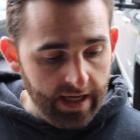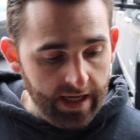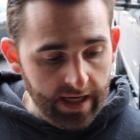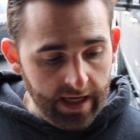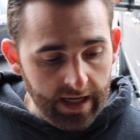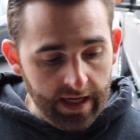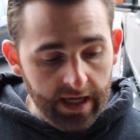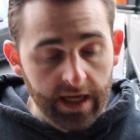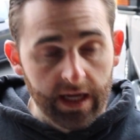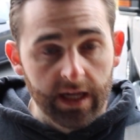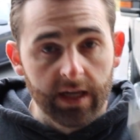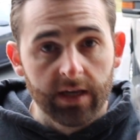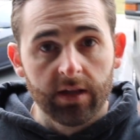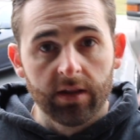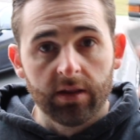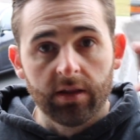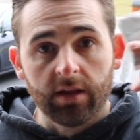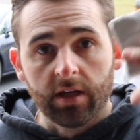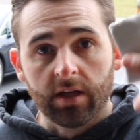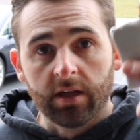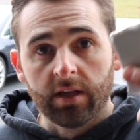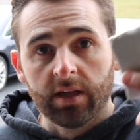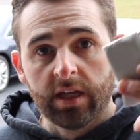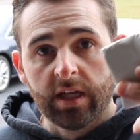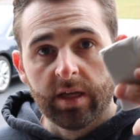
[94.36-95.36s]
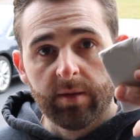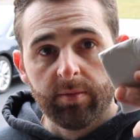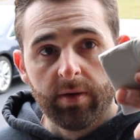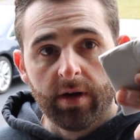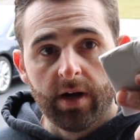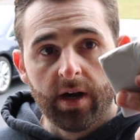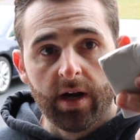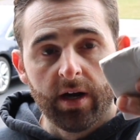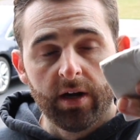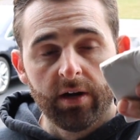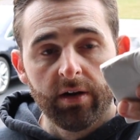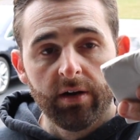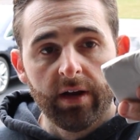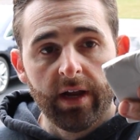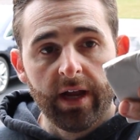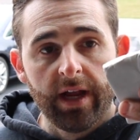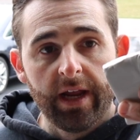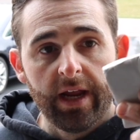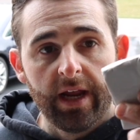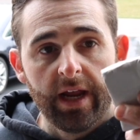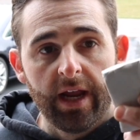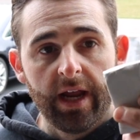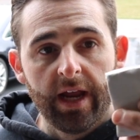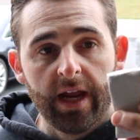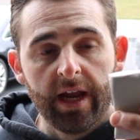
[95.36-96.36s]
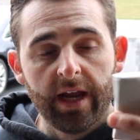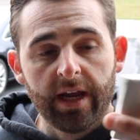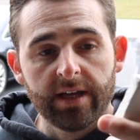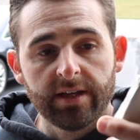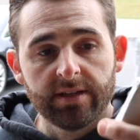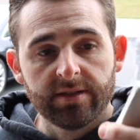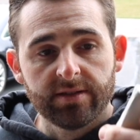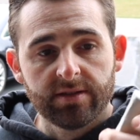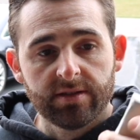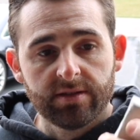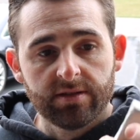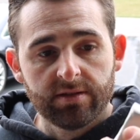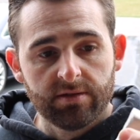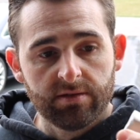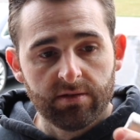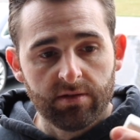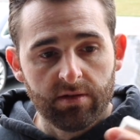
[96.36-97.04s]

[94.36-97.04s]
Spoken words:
and the clay bar as,